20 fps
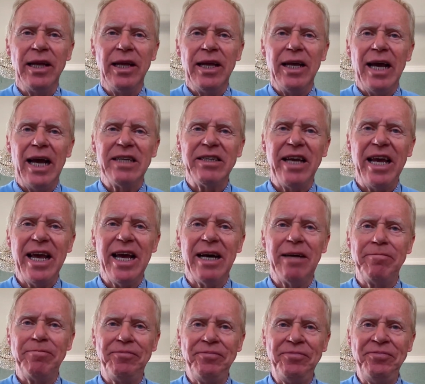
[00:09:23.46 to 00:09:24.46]
And
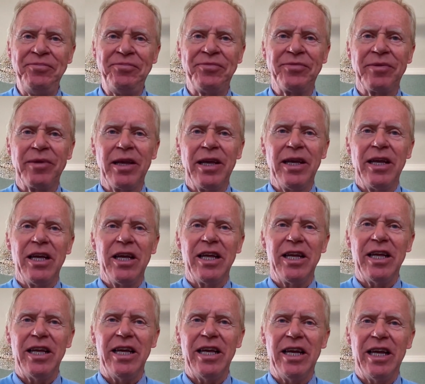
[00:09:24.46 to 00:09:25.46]
here,
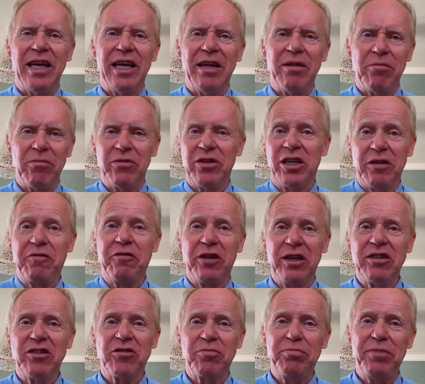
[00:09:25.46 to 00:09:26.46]
the
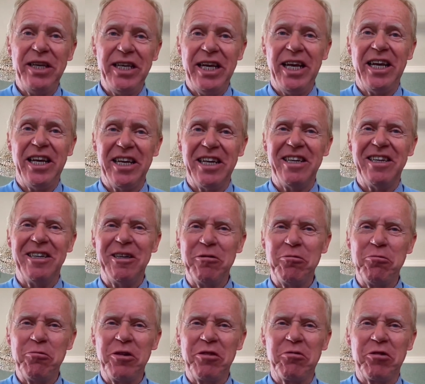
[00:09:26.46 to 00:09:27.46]
difference being
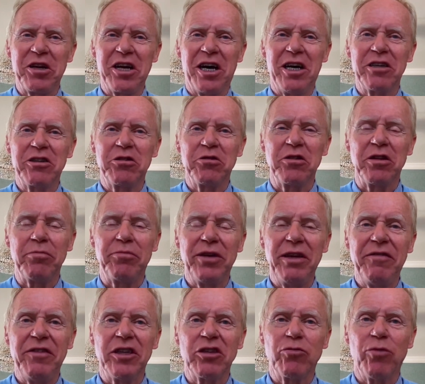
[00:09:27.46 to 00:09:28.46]
with regard to the
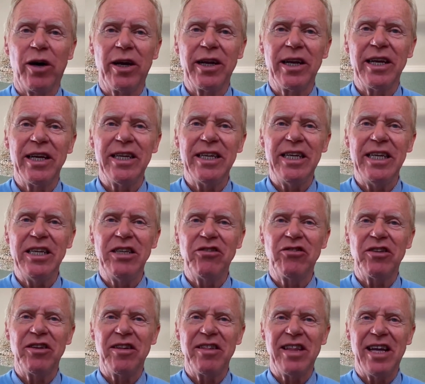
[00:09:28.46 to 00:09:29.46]
previous one
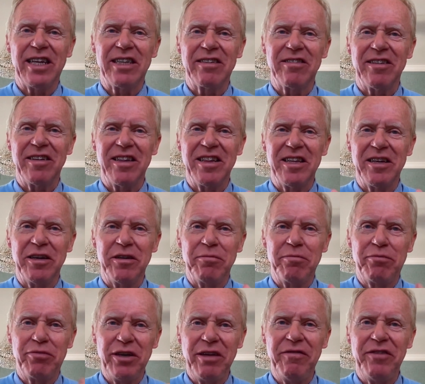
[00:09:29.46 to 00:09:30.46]
is that
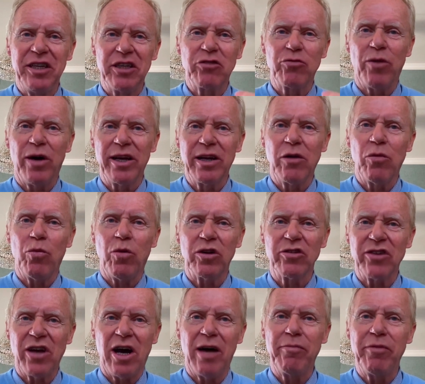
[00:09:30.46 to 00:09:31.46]
the previous one
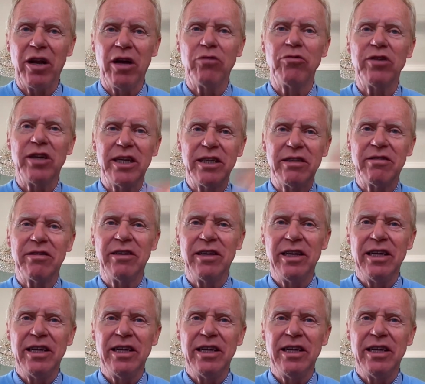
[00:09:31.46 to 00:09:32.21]
was uploaded